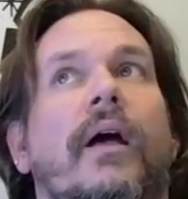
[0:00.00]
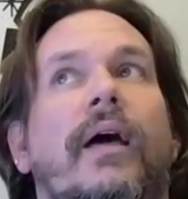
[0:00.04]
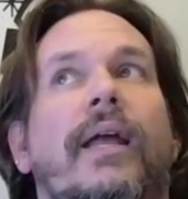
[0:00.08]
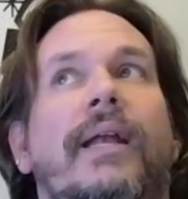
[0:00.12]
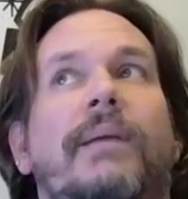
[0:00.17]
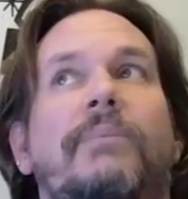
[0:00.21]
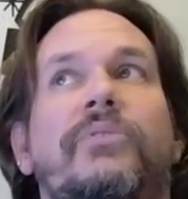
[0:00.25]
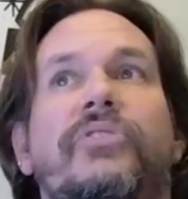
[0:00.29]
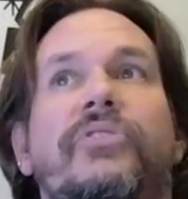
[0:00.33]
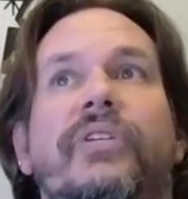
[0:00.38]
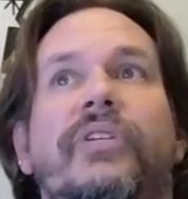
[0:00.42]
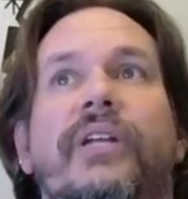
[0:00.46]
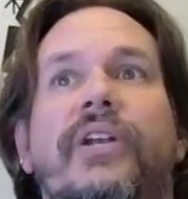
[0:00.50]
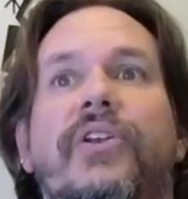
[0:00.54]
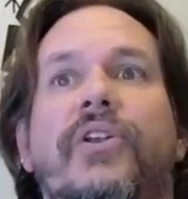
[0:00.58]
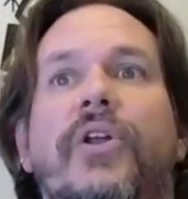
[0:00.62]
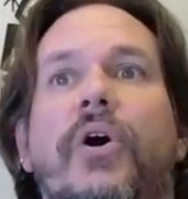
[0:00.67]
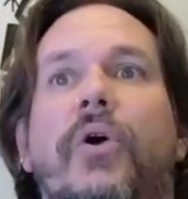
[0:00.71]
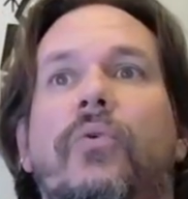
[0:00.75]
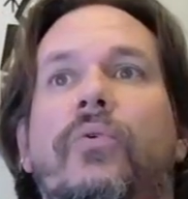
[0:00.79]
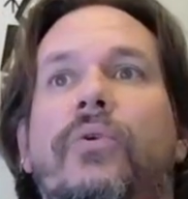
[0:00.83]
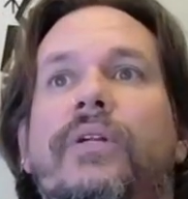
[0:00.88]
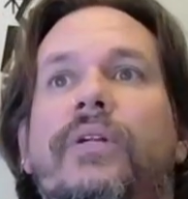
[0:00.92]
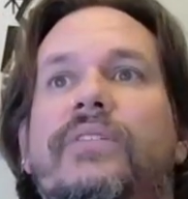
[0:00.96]
And I'm just going to
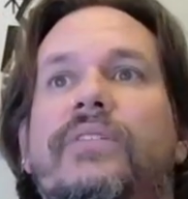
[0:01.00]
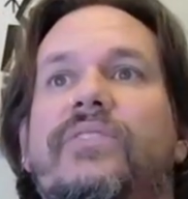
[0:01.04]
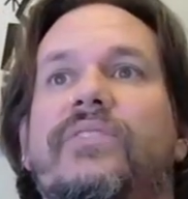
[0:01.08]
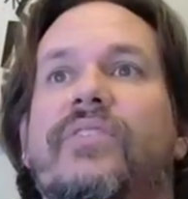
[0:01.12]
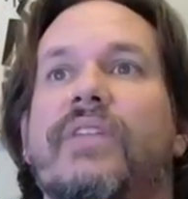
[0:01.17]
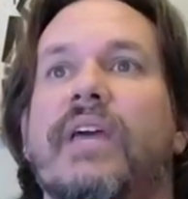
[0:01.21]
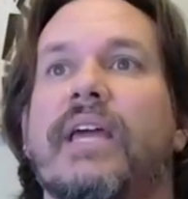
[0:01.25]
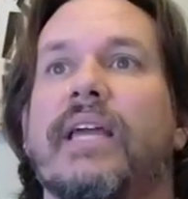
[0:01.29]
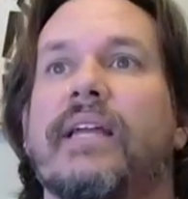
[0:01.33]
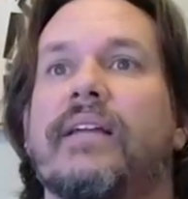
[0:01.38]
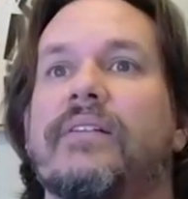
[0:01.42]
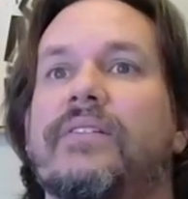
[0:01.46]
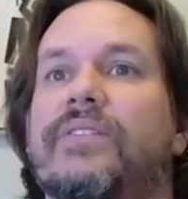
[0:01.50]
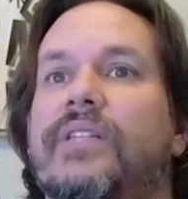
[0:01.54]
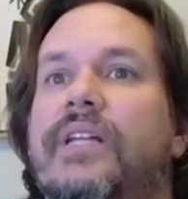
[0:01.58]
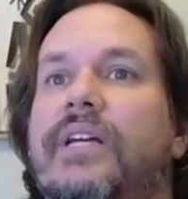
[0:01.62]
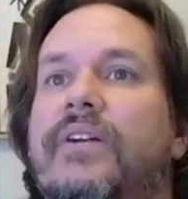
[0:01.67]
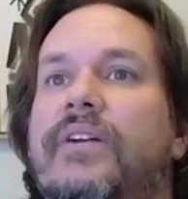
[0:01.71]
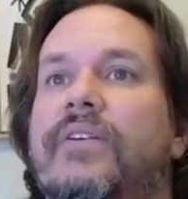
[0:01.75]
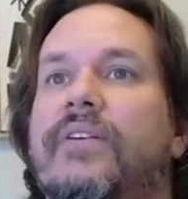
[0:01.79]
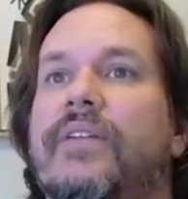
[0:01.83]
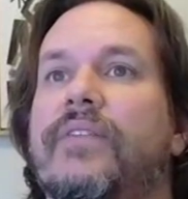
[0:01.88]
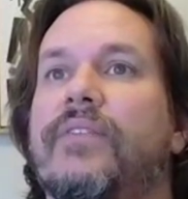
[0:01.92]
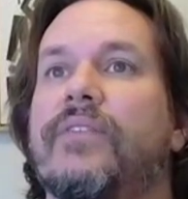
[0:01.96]
notice things
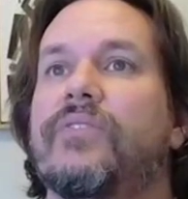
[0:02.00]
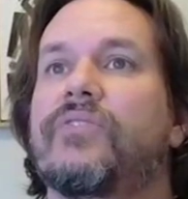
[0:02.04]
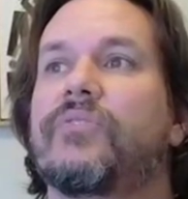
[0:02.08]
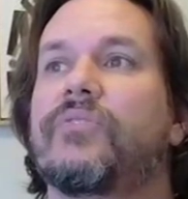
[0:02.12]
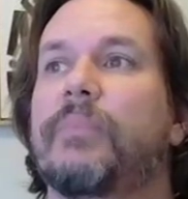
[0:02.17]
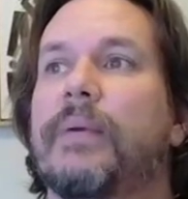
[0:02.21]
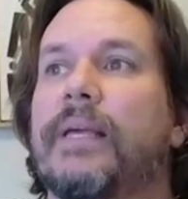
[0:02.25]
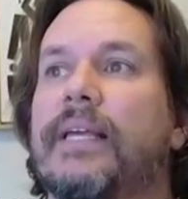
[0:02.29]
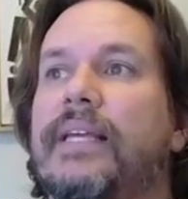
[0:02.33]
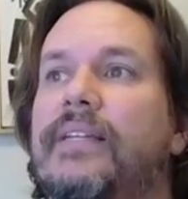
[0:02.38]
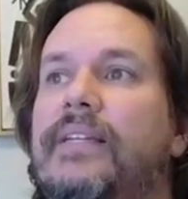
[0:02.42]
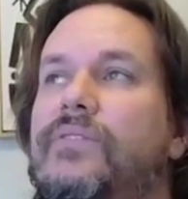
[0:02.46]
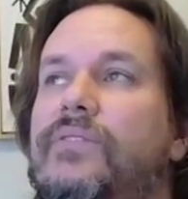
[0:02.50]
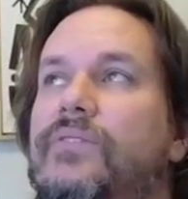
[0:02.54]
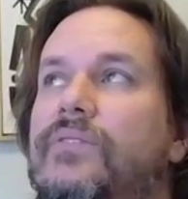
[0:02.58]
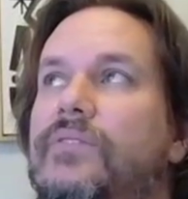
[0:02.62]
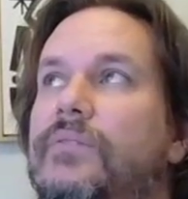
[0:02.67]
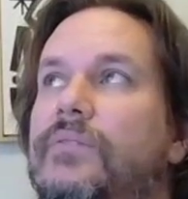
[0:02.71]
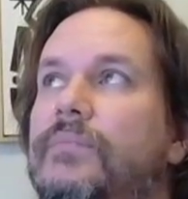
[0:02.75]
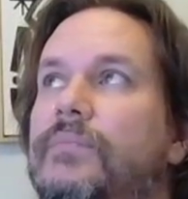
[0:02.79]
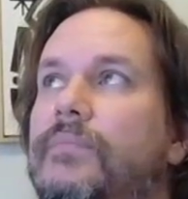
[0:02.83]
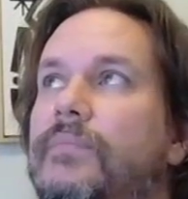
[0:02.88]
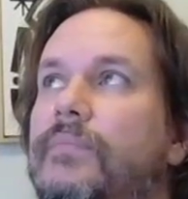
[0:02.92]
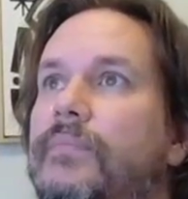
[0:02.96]
that are in the
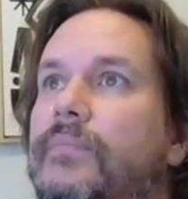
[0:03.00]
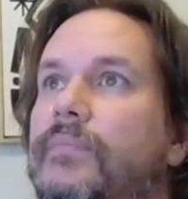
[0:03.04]
space.